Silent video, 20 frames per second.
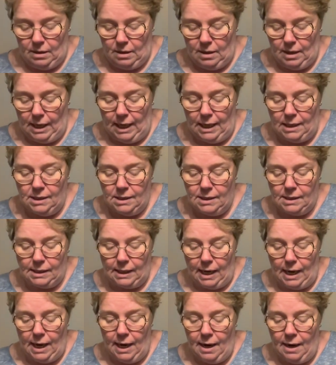hence the
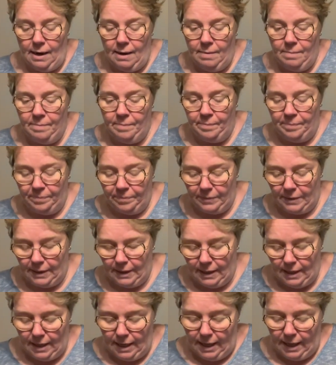hair.
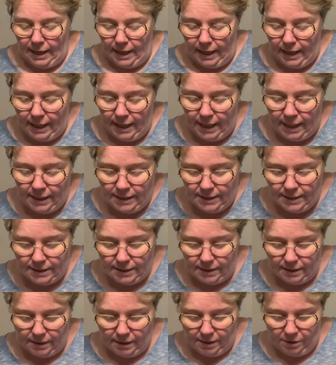And
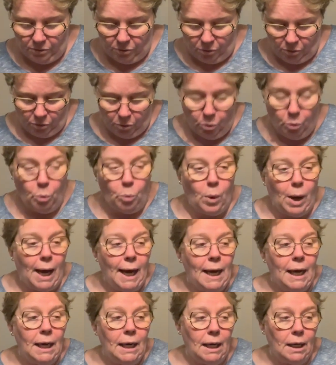
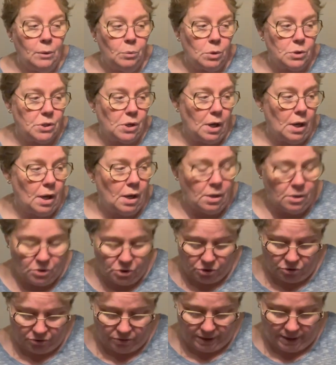while I was
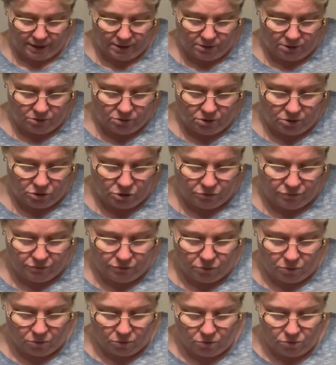answering the Dutch
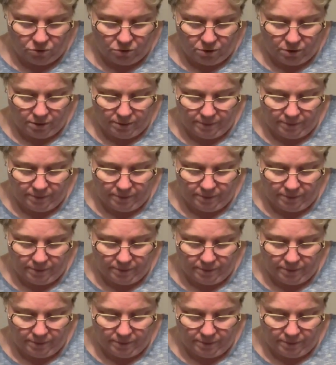vlog,